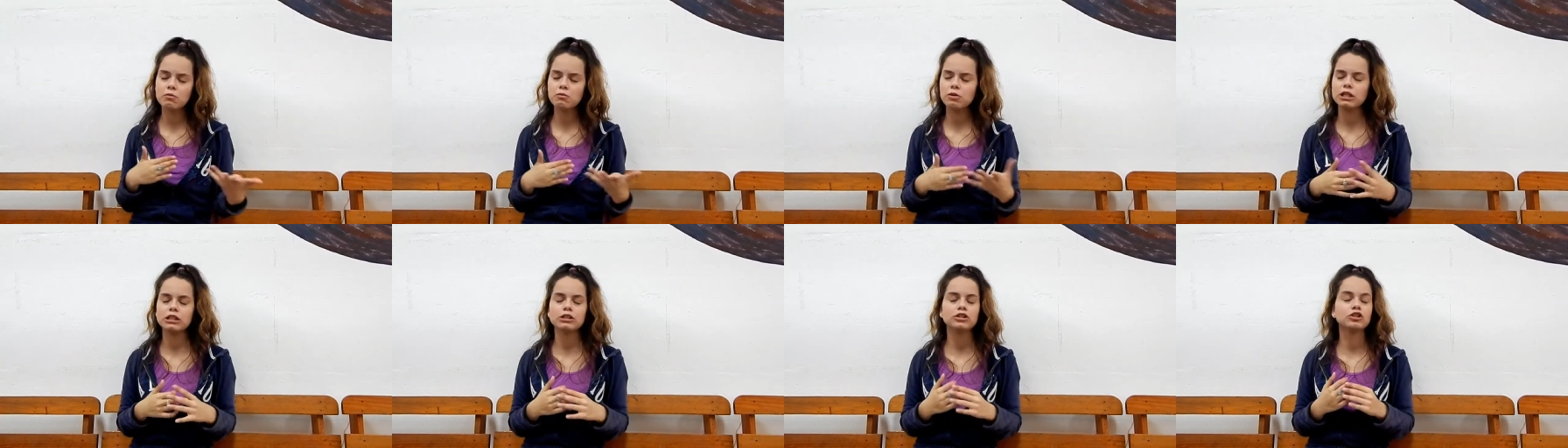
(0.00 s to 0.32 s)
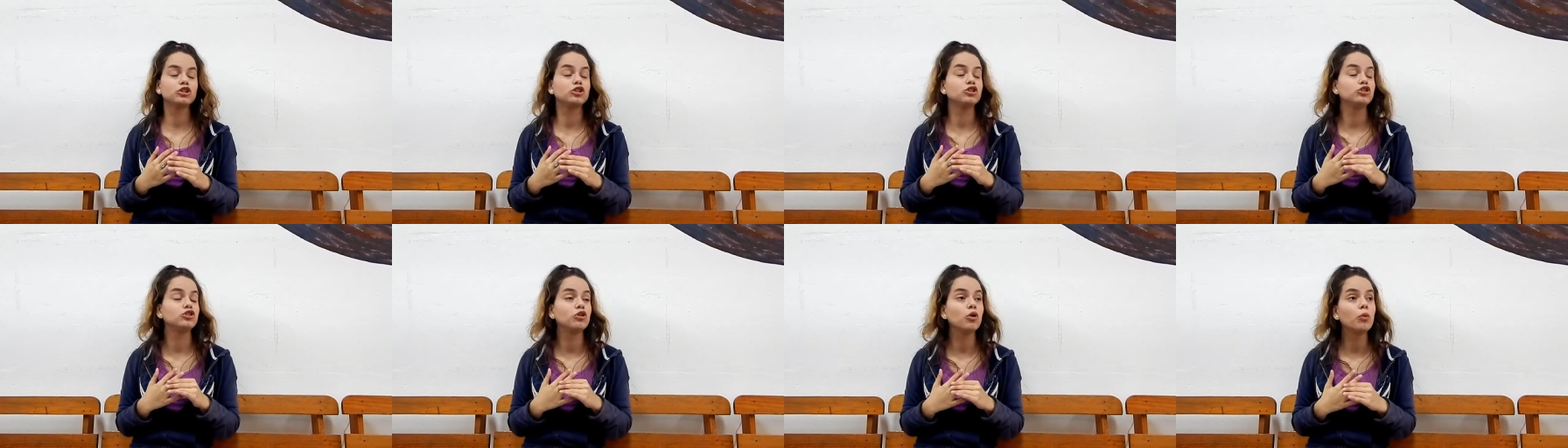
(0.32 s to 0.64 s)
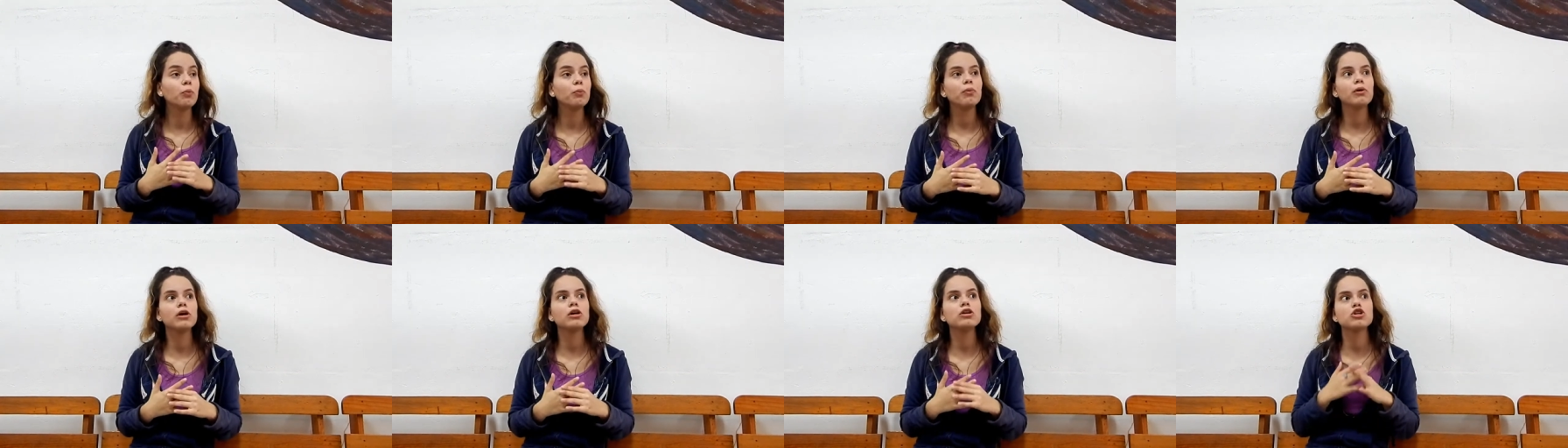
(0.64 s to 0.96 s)
but it's
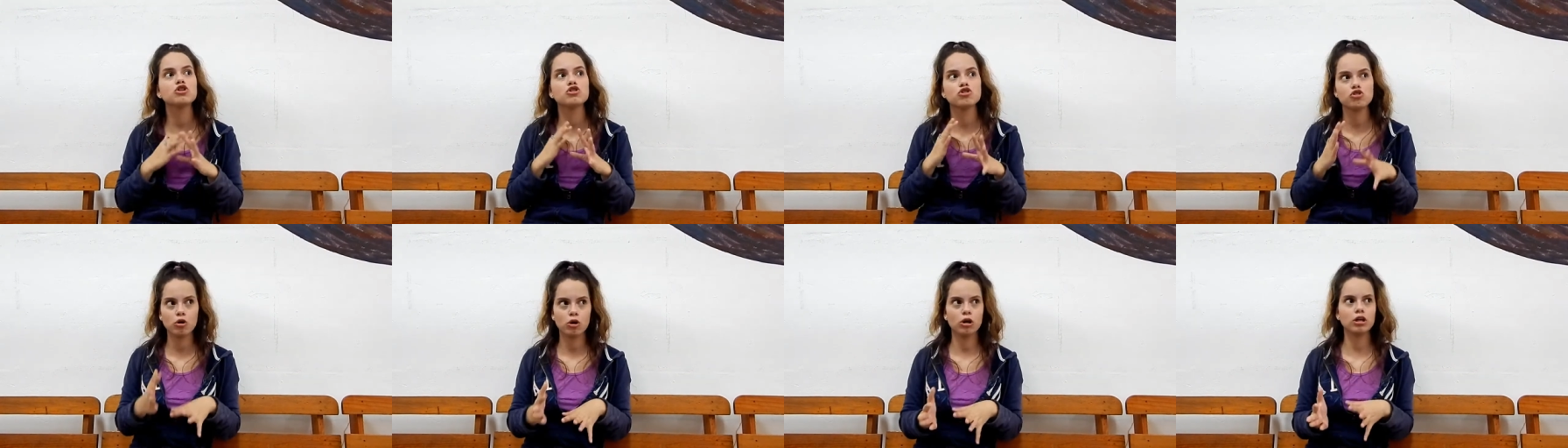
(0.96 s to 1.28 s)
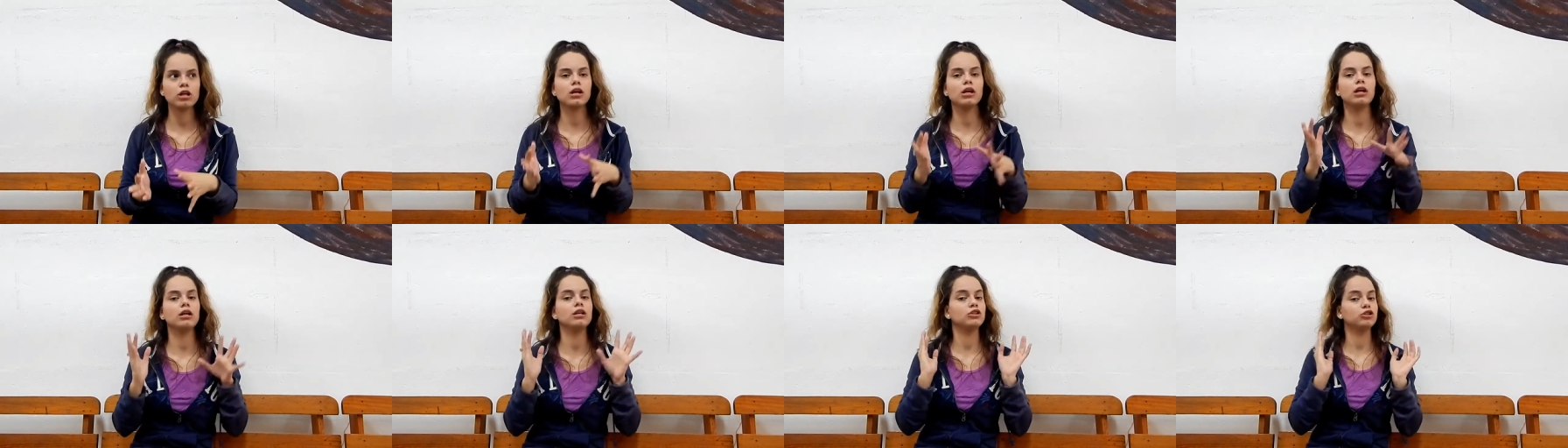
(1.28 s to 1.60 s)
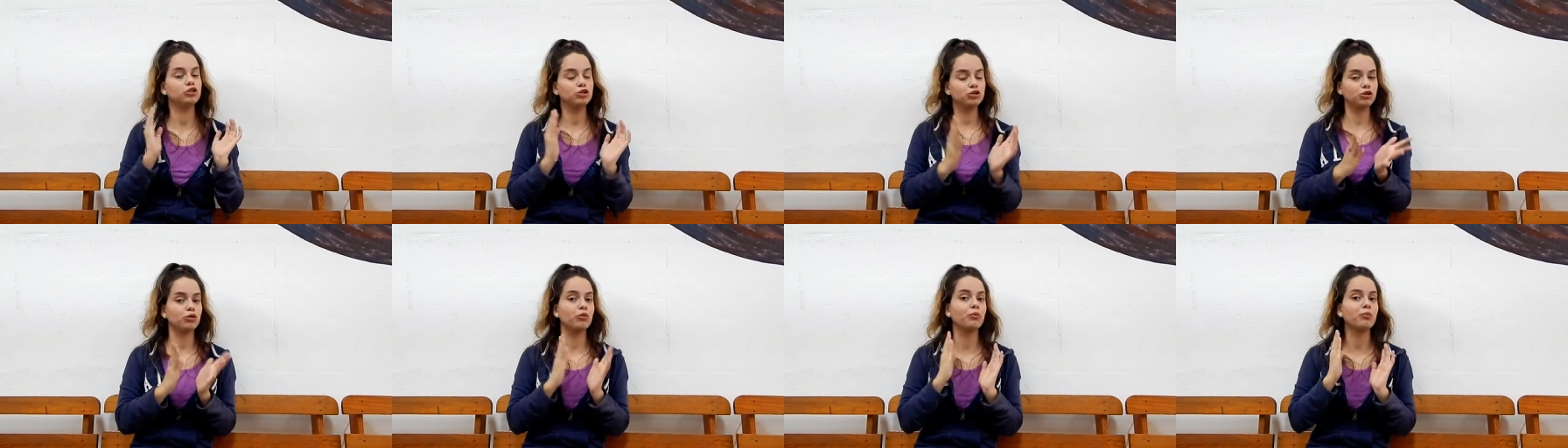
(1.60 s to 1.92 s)
super short and
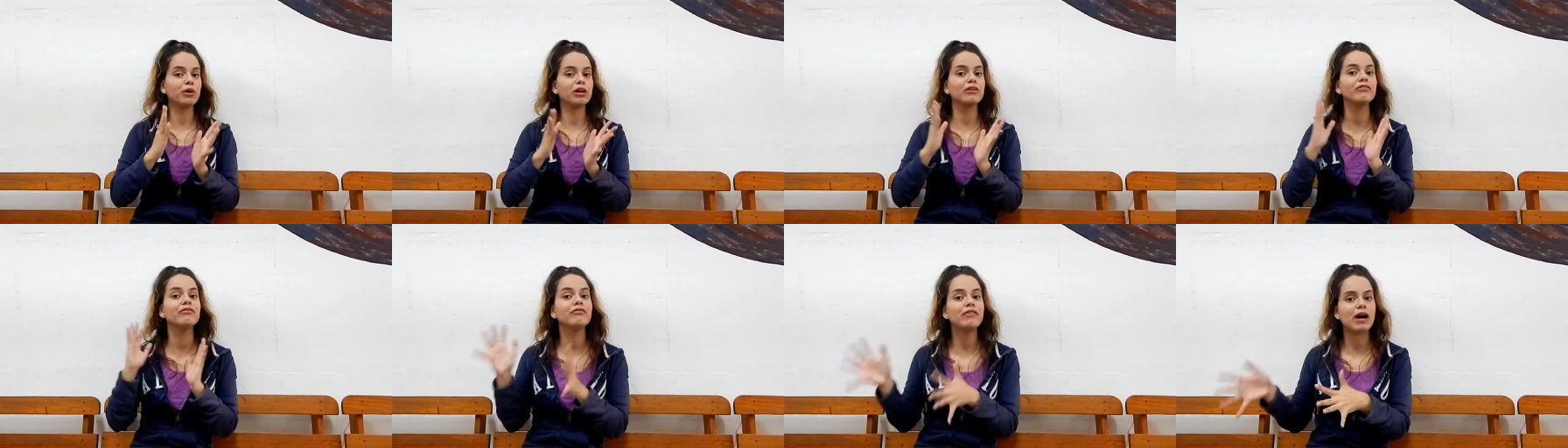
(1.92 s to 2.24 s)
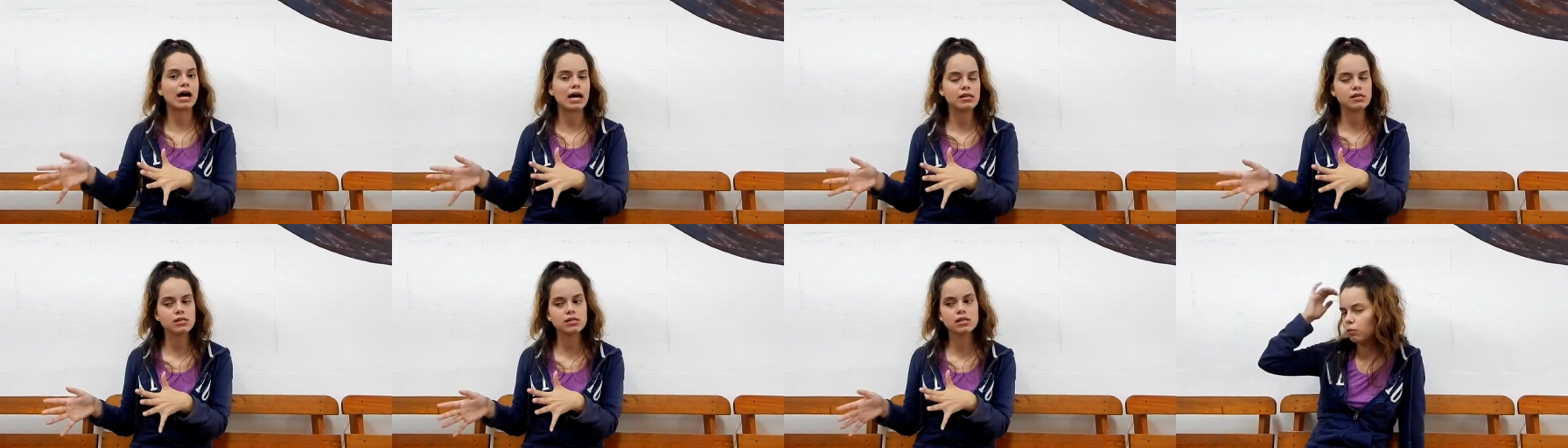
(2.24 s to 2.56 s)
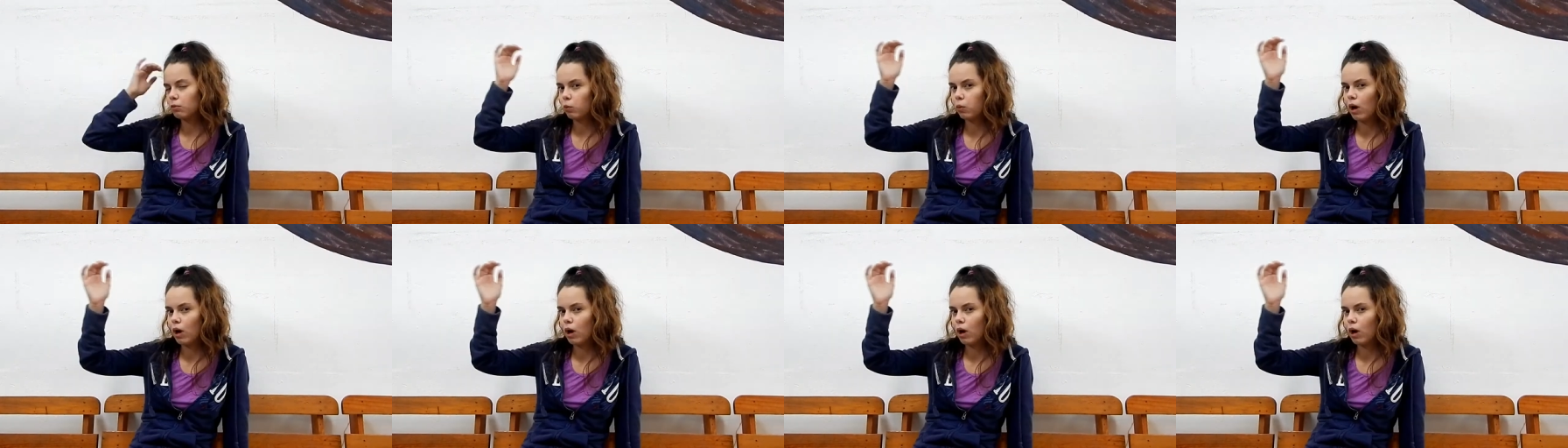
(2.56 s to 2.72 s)
super fast.